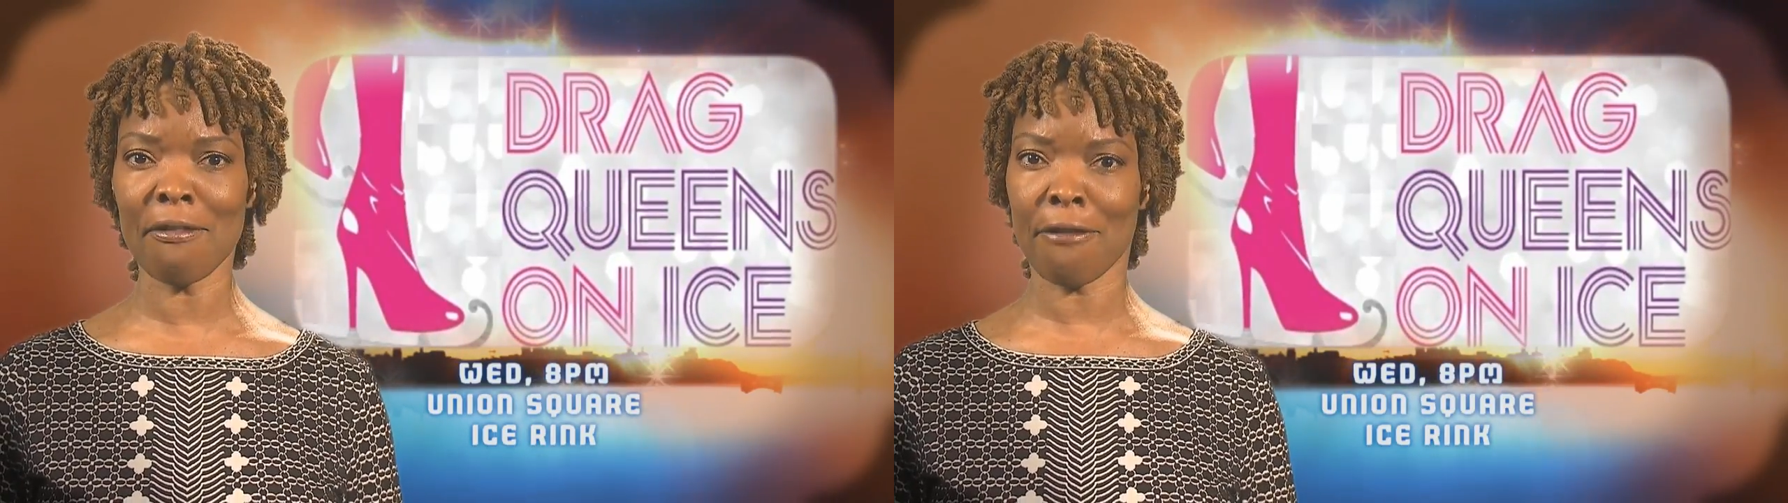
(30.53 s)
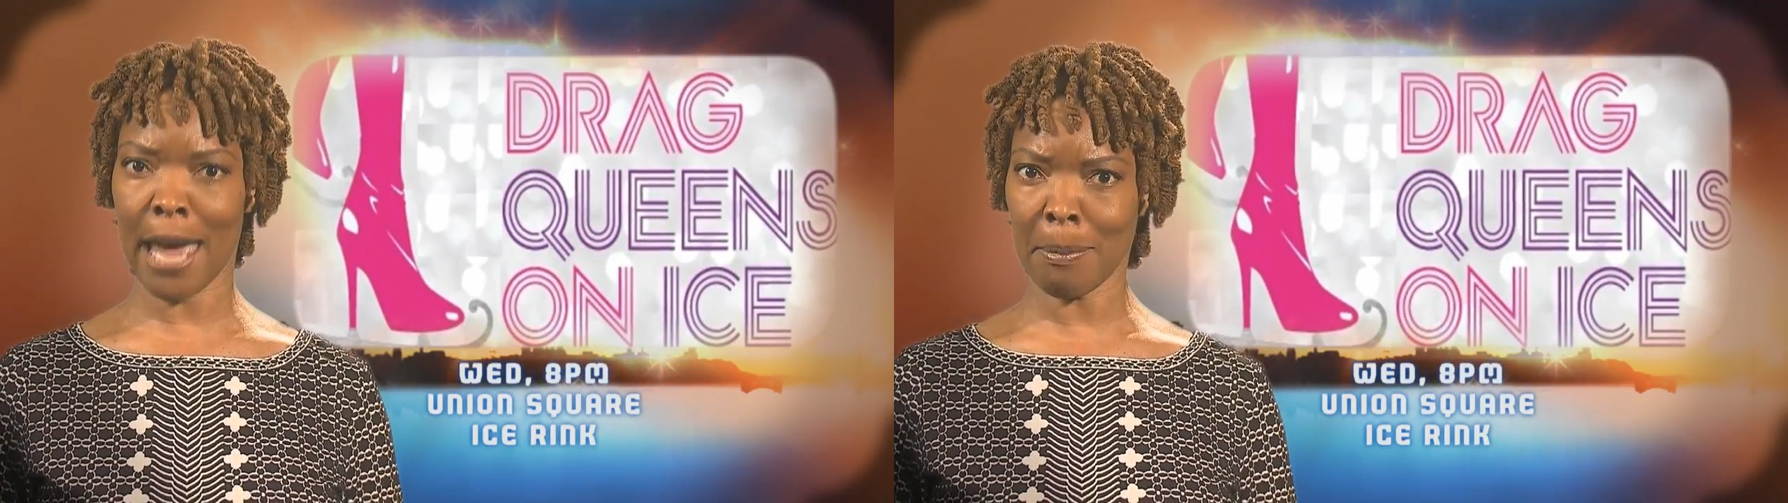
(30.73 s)

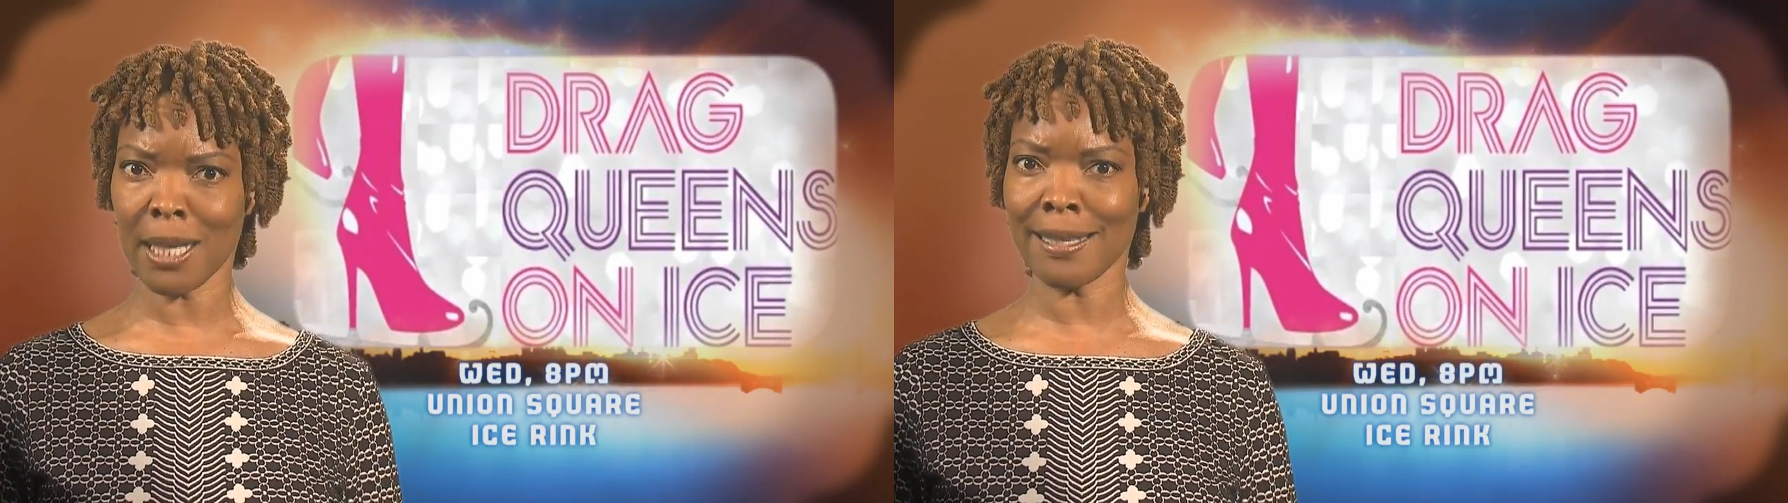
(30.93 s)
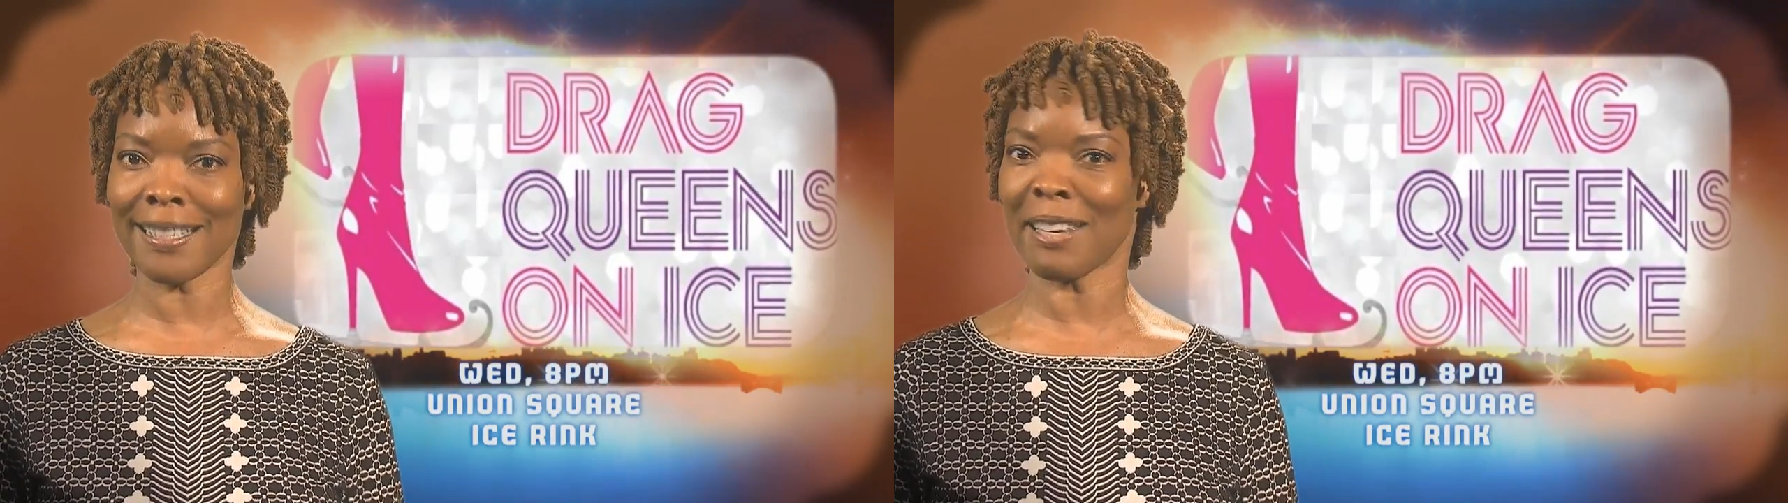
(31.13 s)

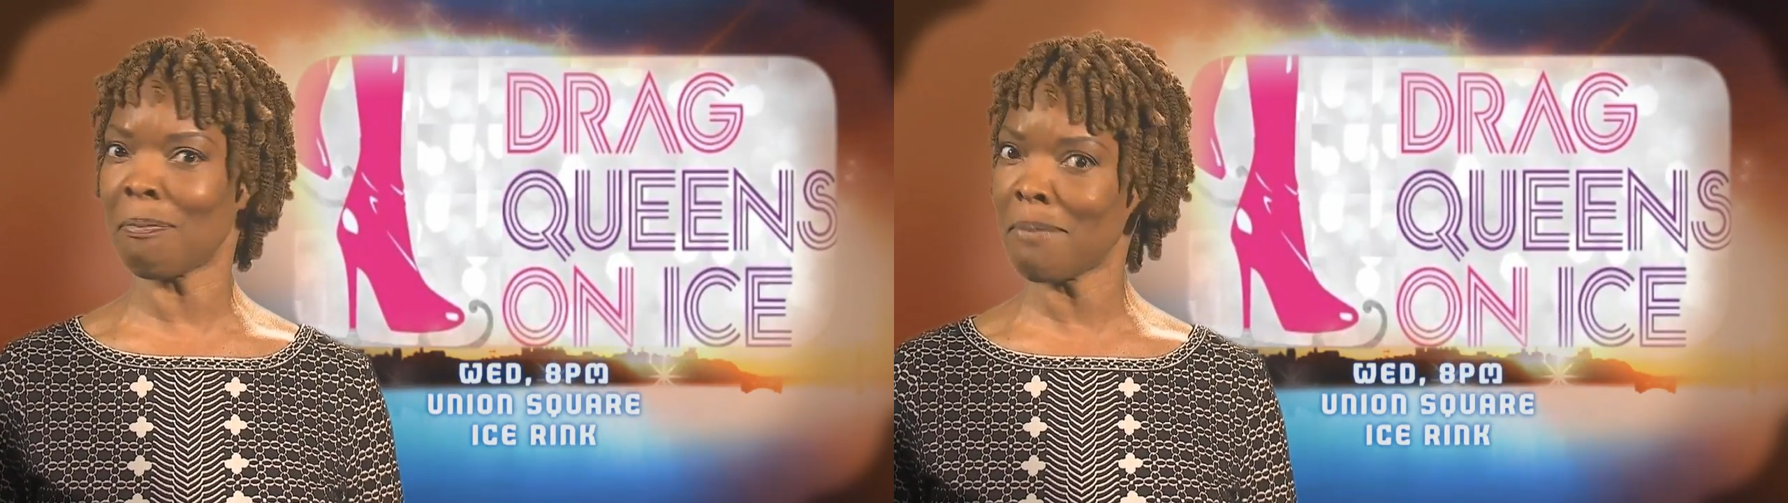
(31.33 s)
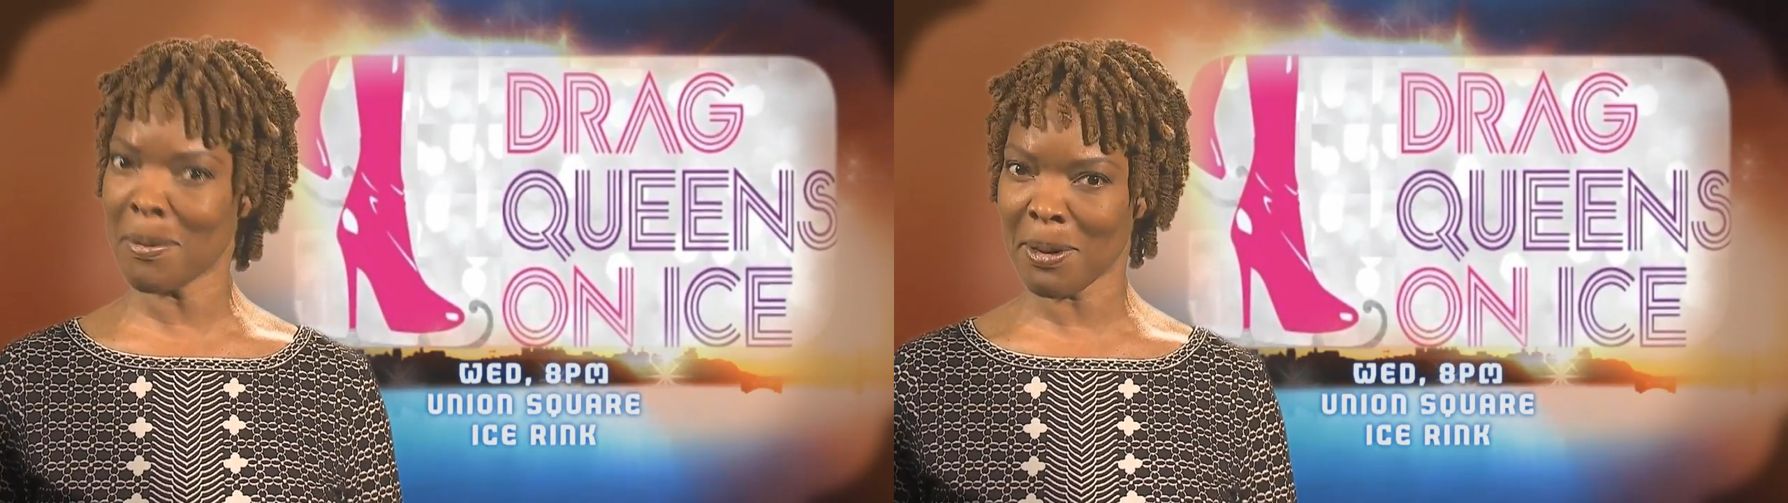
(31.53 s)
fabulous, and
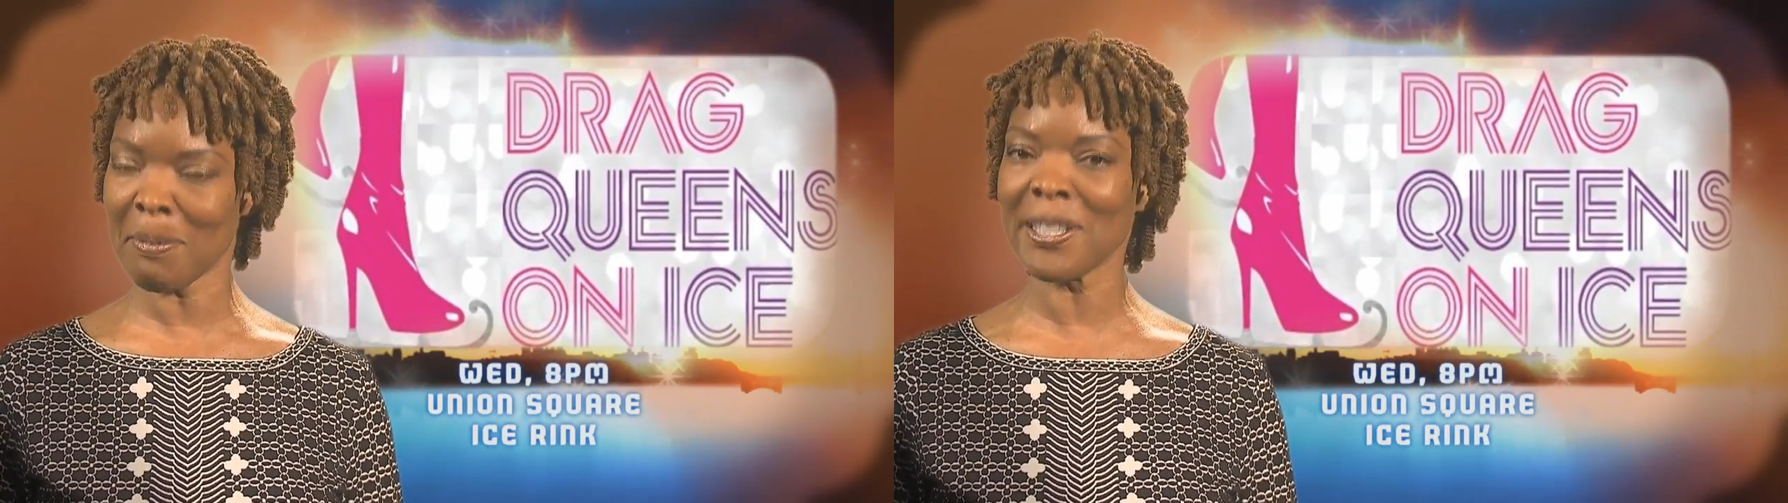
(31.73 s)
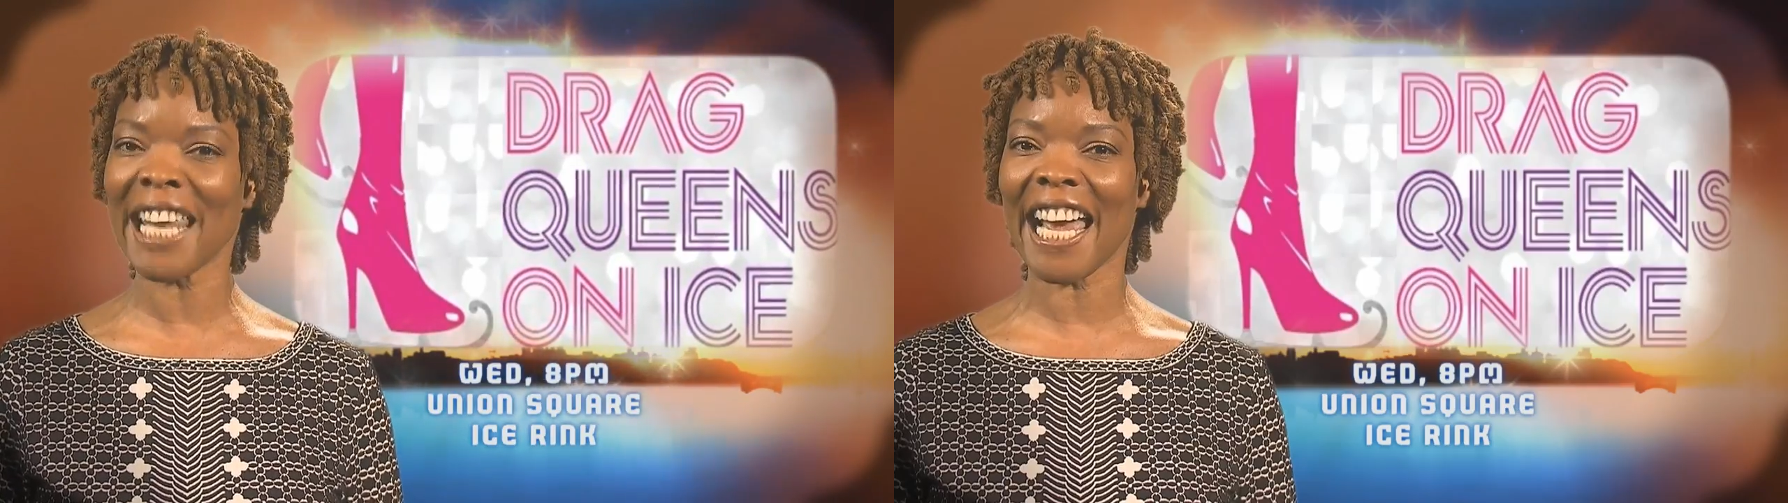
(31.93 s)

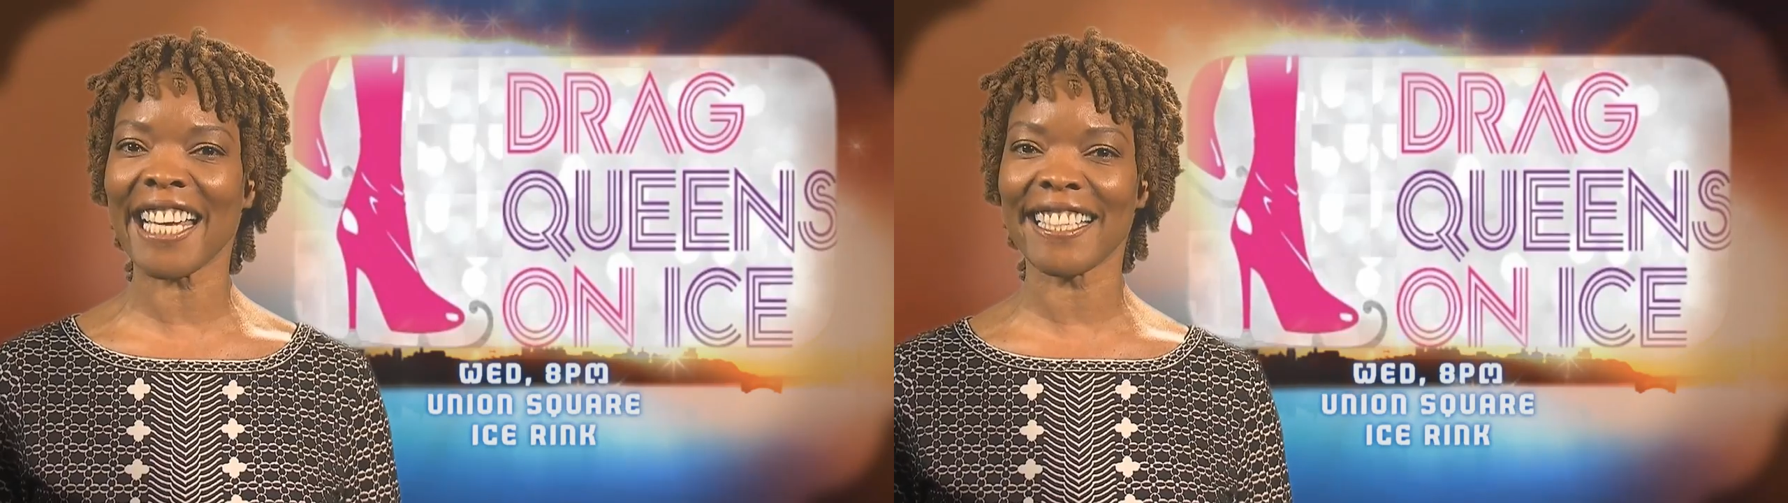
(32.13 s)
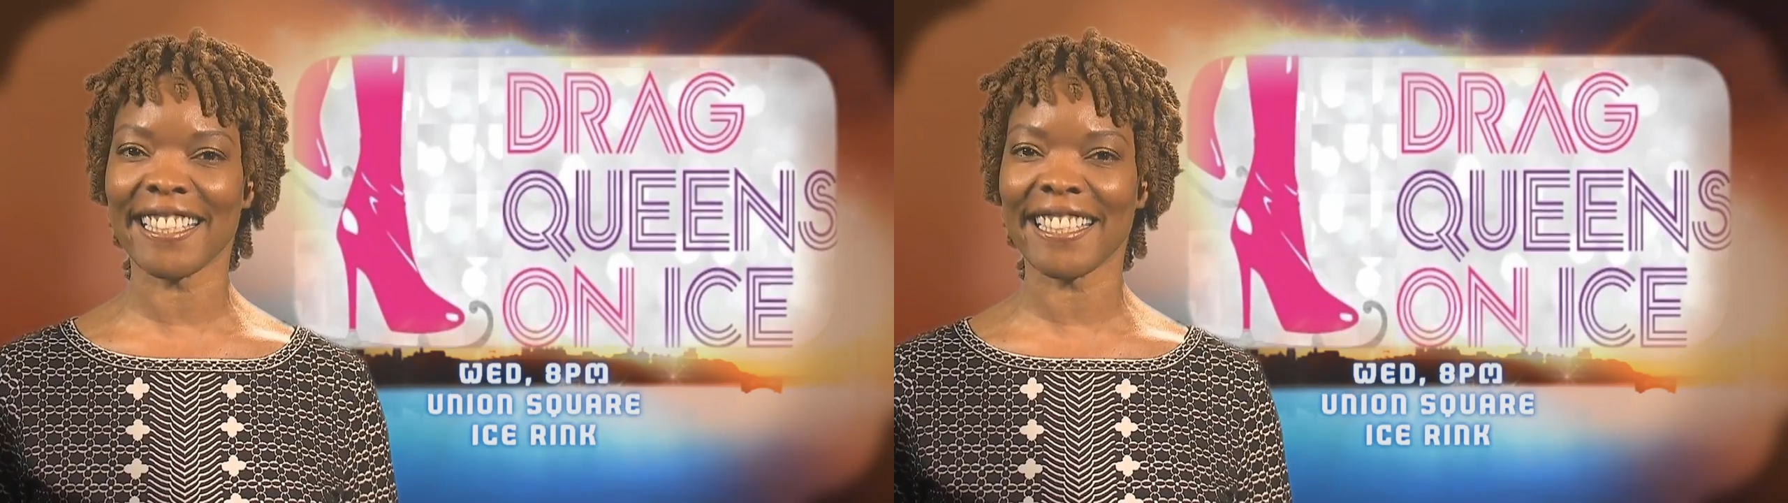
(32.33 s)
memorable night.